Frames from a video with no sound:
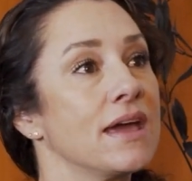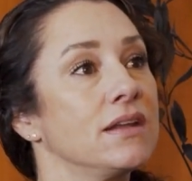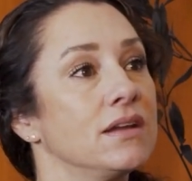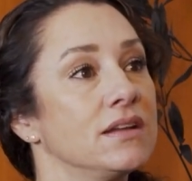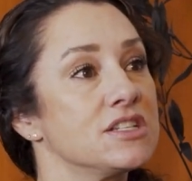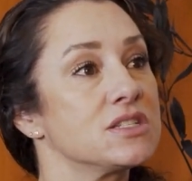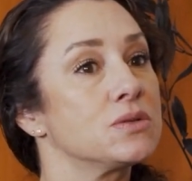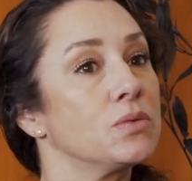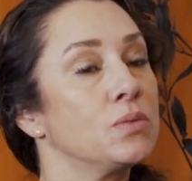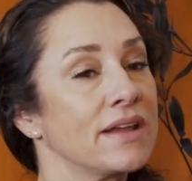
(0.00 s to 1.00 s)
that
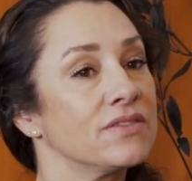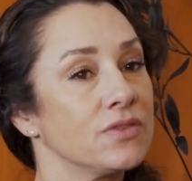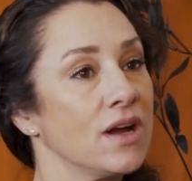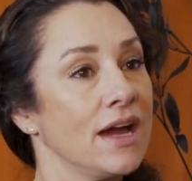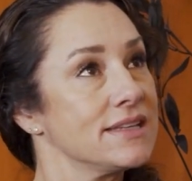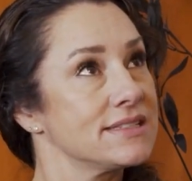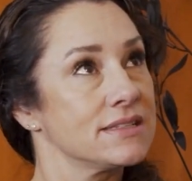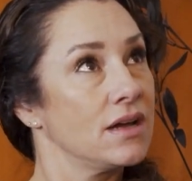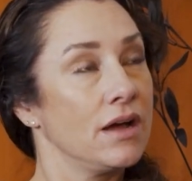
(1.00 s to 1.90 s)
just win for us,